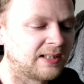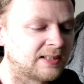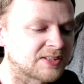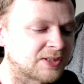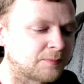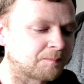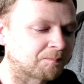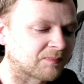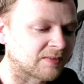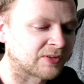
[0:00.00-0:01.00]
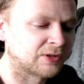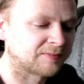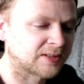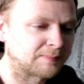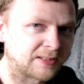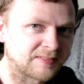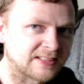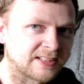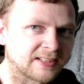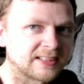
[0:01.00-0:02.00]
So the cool thing about this
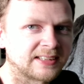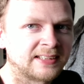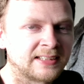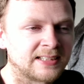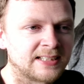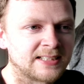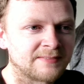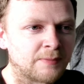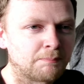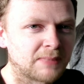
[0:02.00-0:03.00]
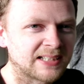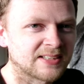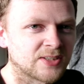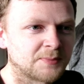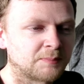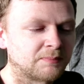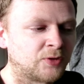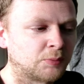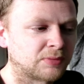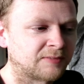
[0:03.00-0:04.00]
deck is the maximum
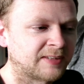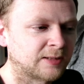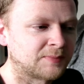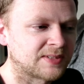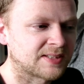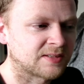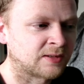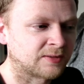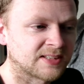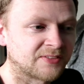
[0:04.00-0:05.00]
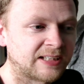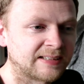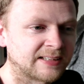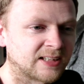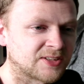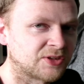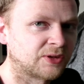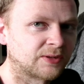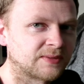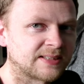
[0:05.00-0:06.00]
number of elements or terrain cards you're
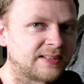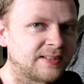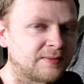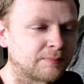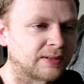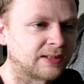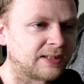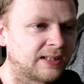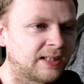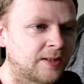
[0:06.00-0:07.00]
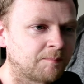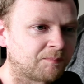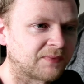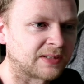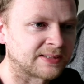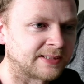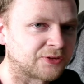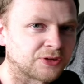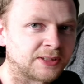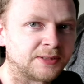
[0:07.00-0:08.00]
going to need in play is
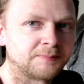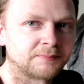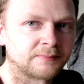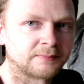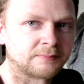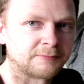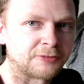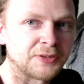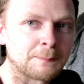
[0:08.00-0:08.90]
literally 3.